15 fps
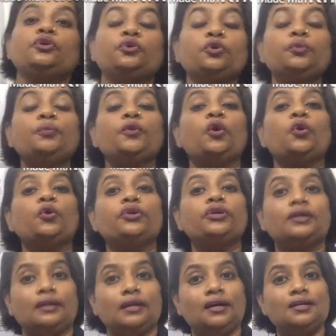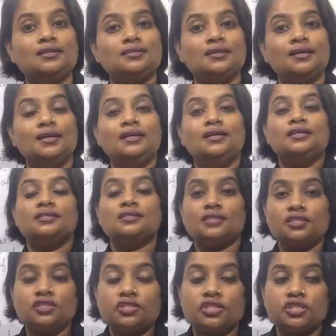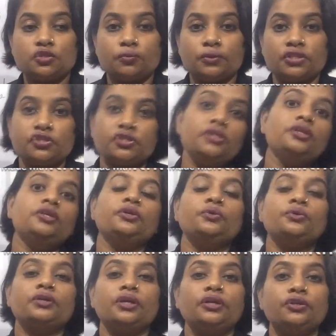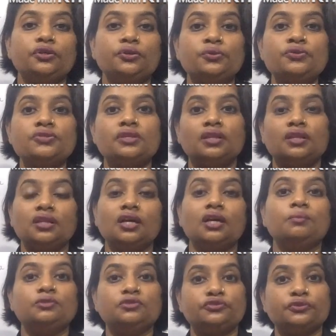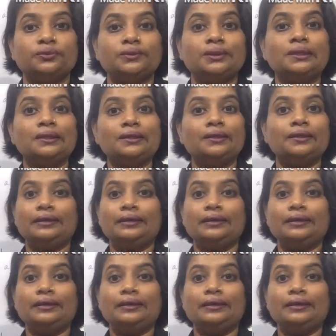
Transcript: a group or class, such a situation you can use the before the